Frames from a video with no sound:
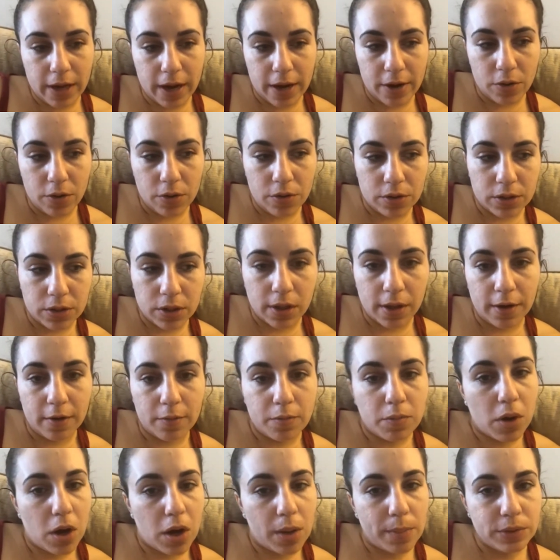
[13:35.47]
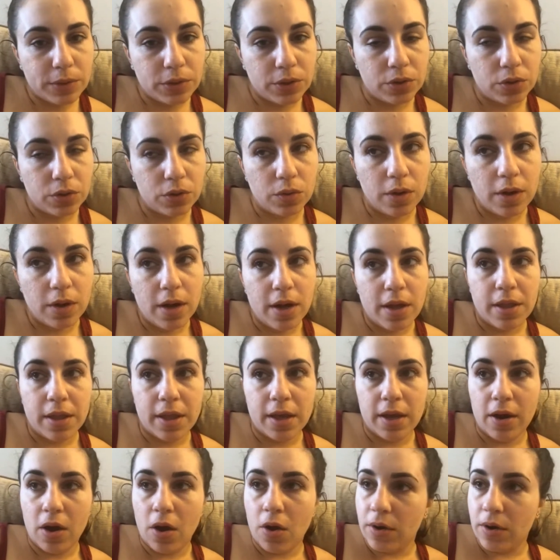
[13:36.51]
I know there's a lot of moms who
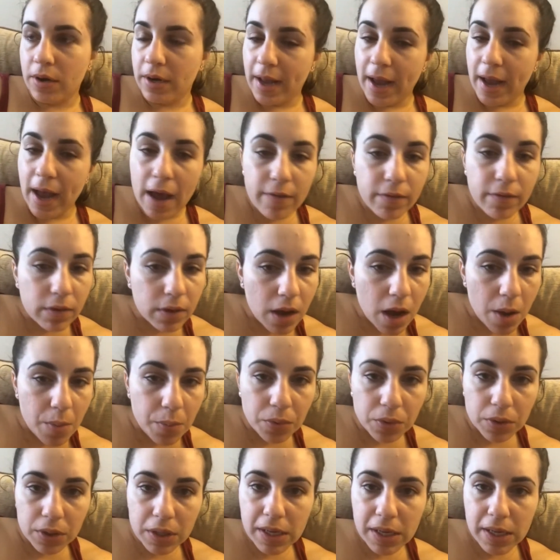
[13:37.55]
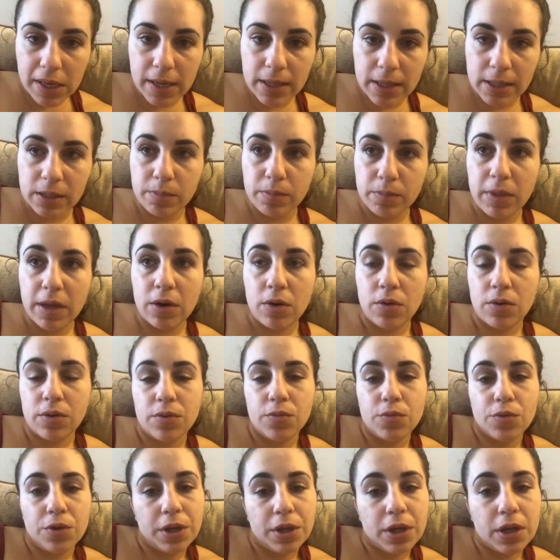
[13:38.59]
they already have a couple kids and they don't
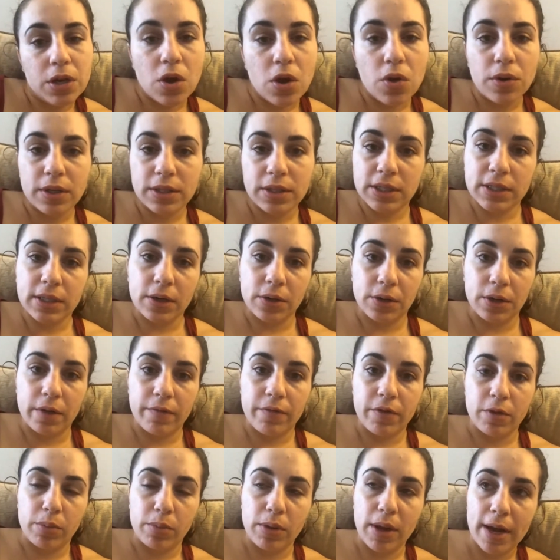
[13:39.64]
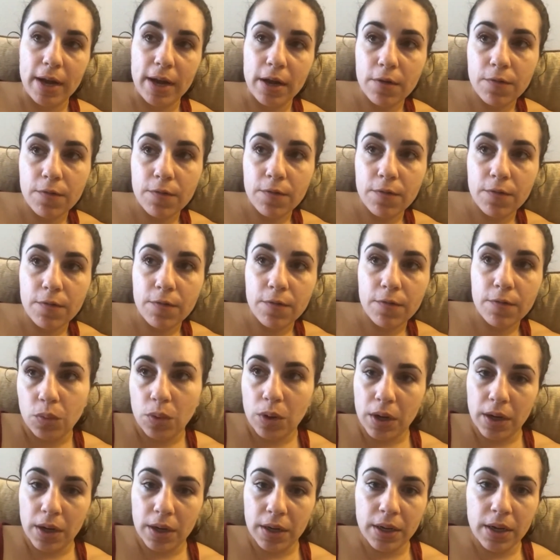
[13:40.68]
really know necessarily if they're planning for another
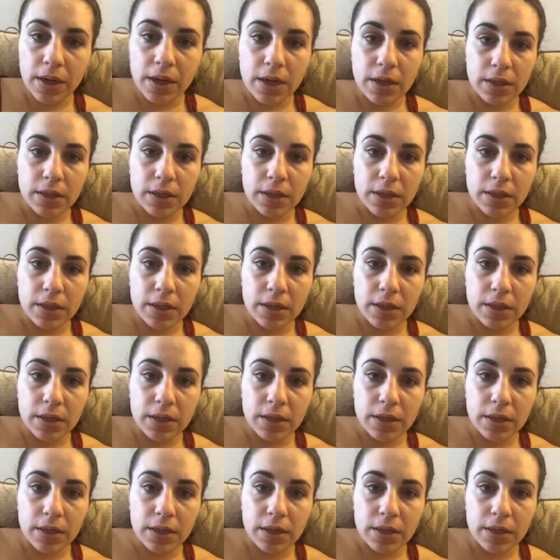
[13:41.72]
one.